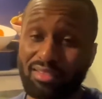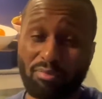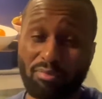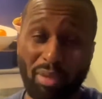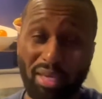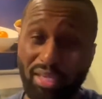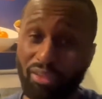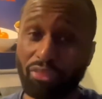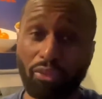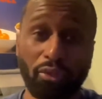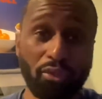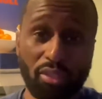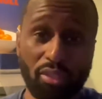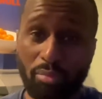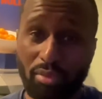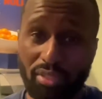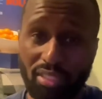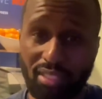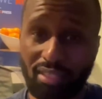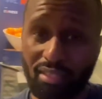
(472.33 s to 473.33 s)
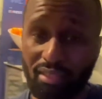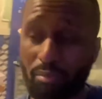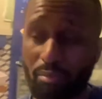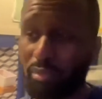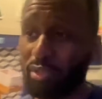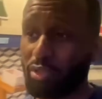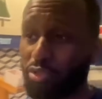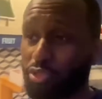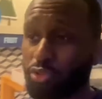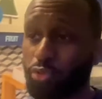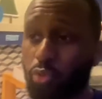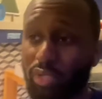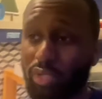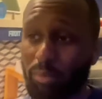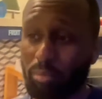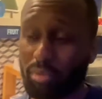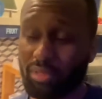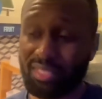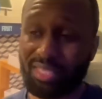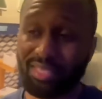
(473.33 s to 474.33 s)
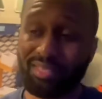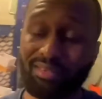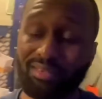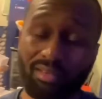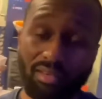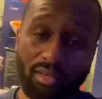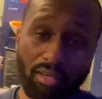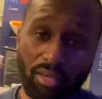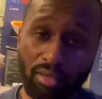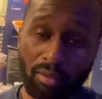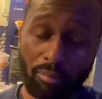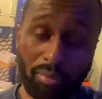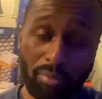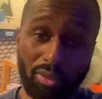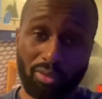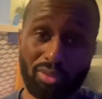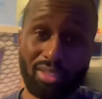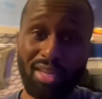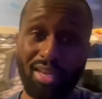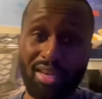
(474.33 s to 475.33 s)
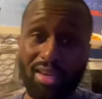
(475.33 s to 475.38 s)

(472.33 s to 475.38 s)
pay 30% of the bills, 20% of the bills.